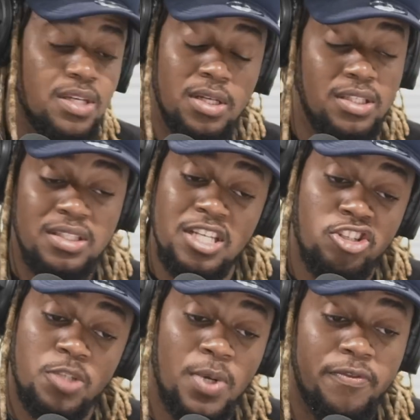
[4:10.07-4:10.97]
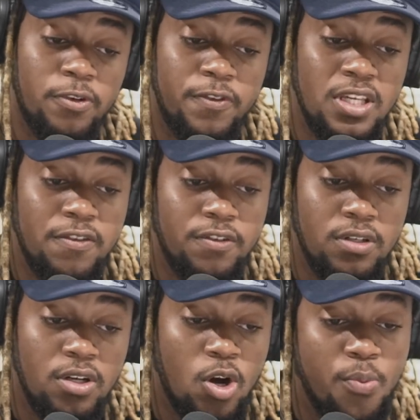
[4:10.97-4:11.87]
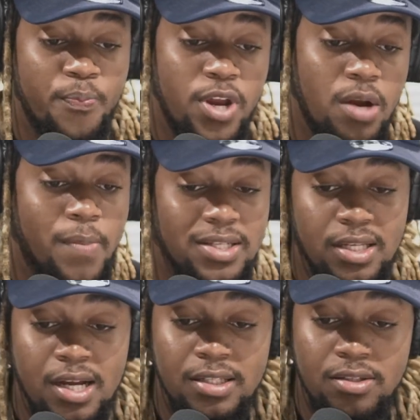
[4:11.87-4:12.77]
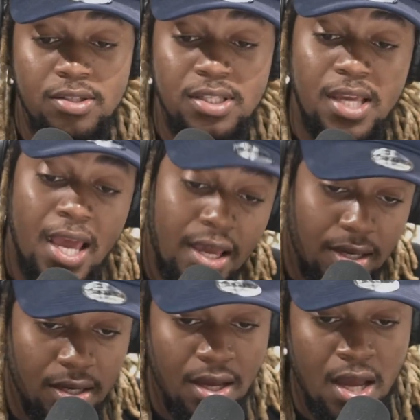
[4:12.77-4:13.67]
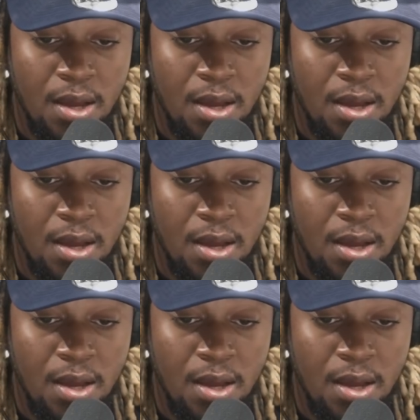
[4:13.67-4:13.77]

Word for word: it's disrespectful for evil compare Masicka to Skeng